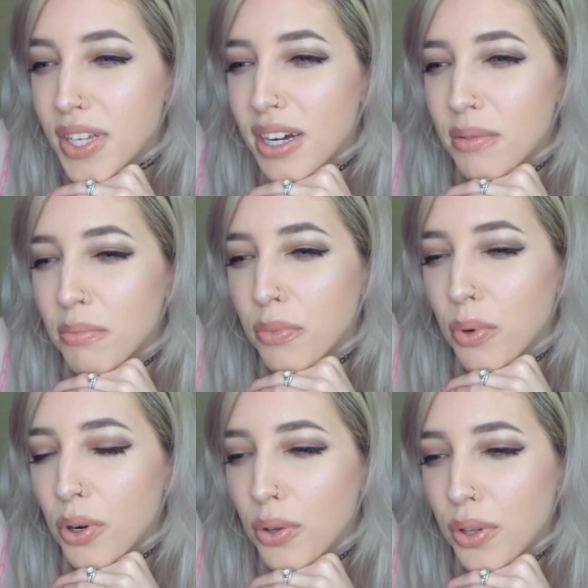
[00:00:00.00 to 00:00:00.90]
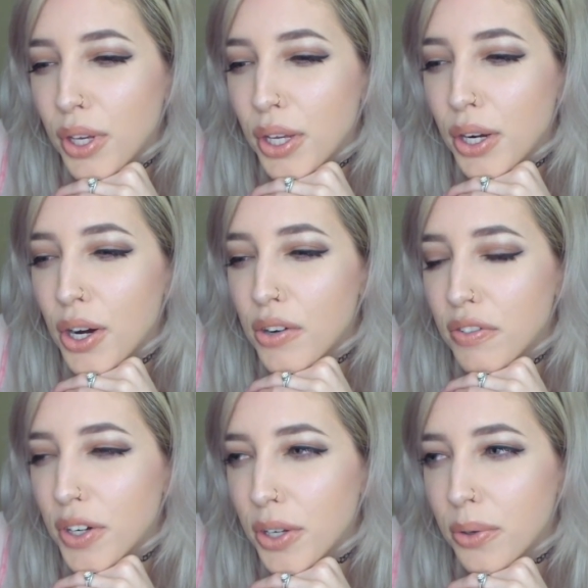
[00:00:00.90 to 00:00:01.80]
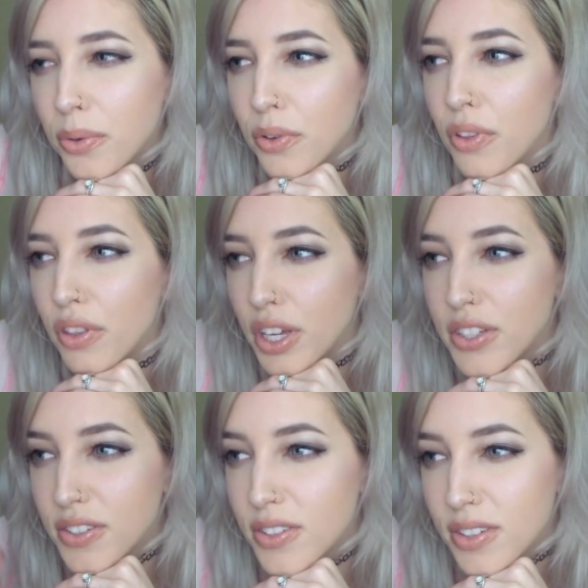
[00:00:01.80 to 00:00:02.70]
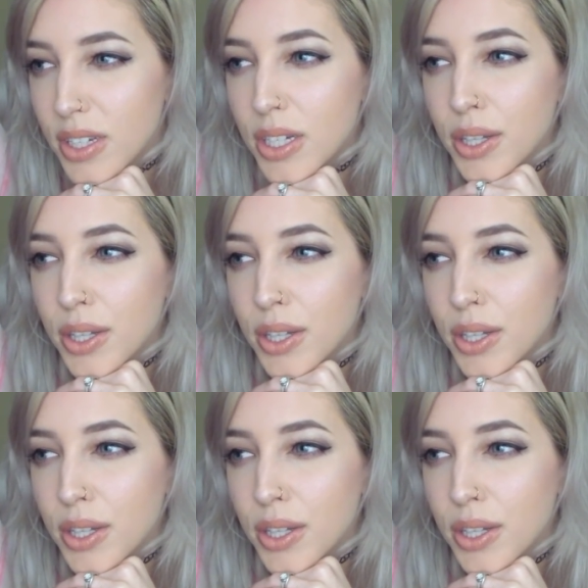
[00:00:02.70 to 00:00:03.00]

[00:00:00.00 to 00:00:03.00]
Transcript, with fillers: um, we're only gonna offer you this,